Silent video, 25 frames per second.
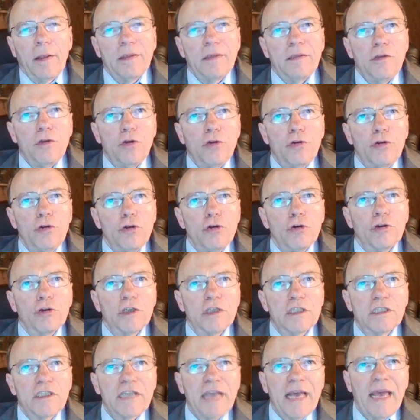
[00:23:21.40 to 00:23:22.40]
you
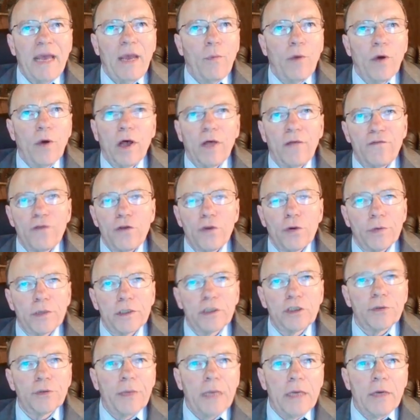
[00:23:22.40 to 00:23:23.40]
could say, well, if you're
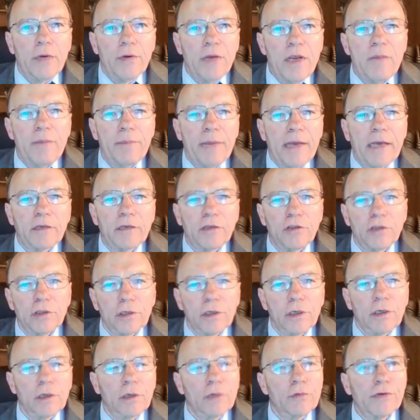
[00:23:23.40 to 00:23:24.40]
issuing greenbacks, you're
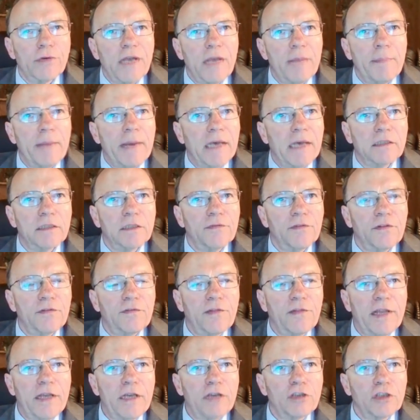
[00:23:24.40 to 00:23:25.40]
going to create massive
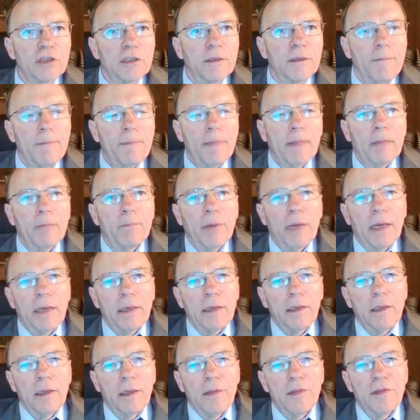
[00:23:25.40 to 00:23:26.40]
inflation.
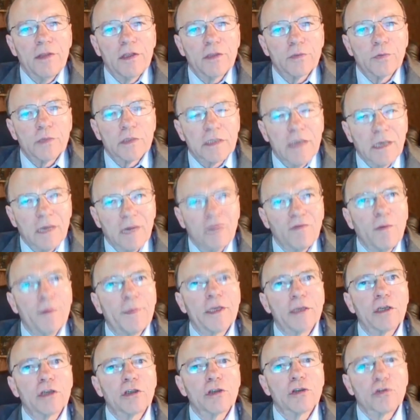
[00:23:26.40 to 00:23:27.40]
But this was
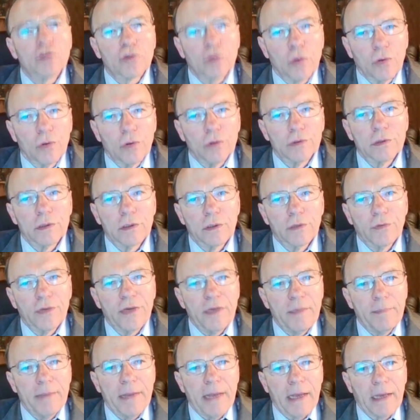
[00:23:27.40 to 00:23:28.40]
government-controlled
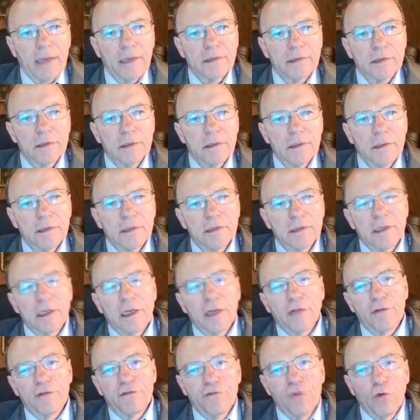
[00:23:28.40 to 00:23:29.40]
greenbacks. It's
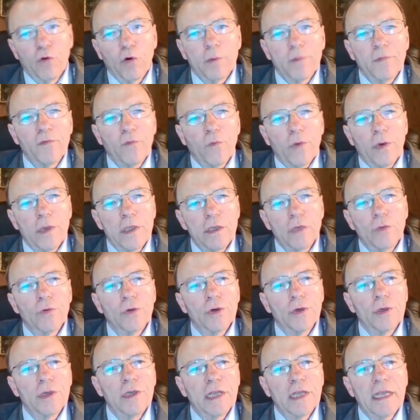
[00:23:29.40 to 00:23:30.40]
another form of what you
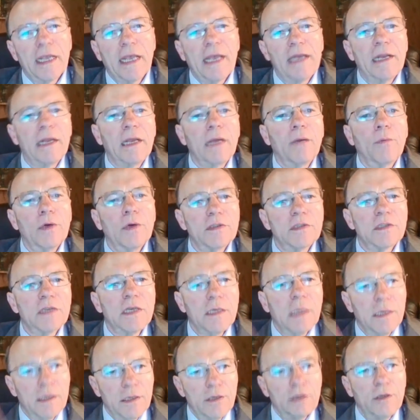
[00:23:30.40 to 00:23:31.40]
were indicating was,
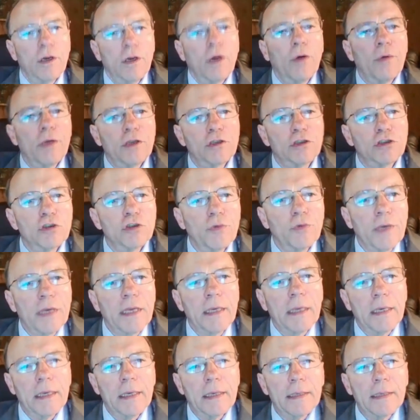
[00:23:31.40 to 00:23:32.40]
issuing